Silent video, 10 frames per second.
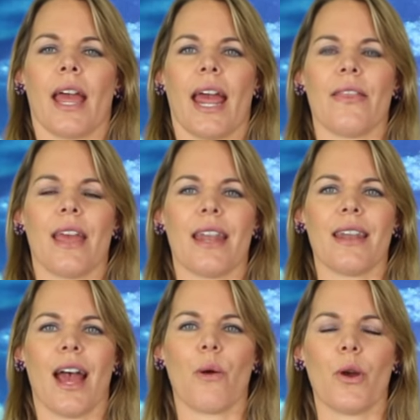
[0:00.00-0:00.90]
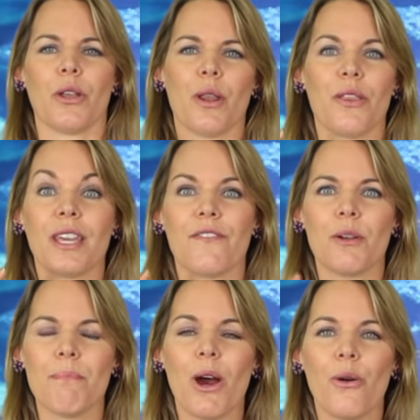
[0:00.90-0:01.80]
And then I want you to think of
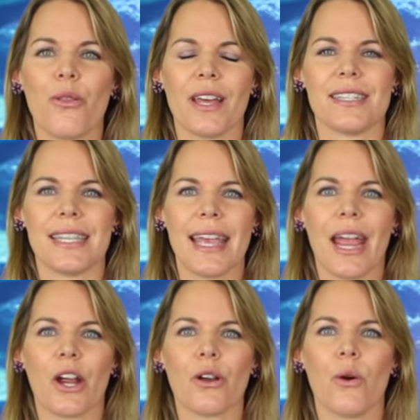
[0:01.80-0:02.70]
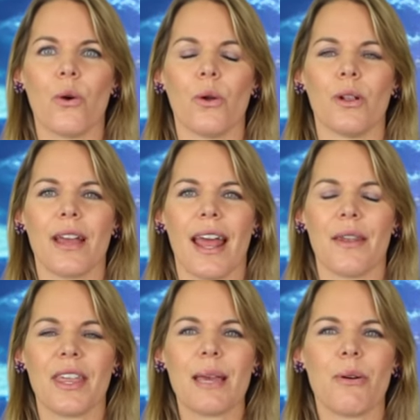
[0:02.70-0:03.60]
your mouth as the air hole
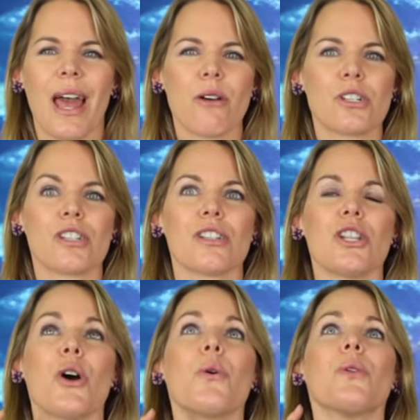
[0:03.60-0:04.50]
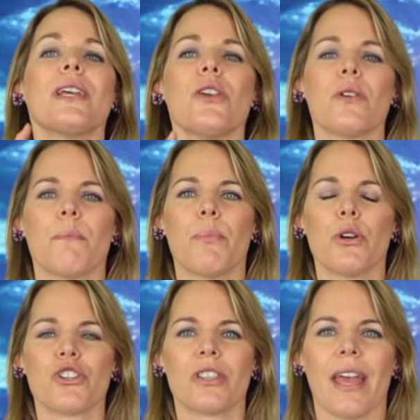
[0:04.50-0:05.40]
and think about how slowly you can
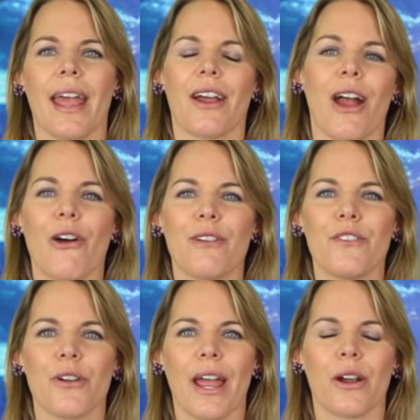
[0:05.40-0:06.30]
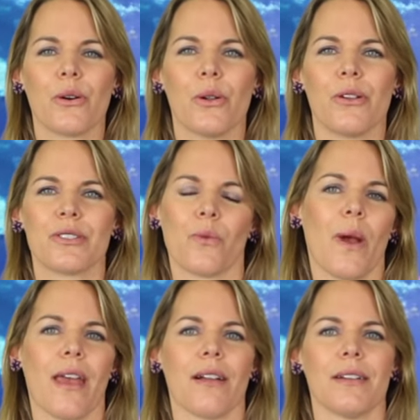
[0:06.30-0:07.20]
push the air out of your air hole as a
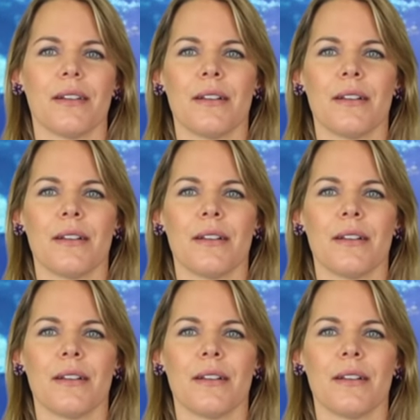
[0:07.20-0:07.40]
whale.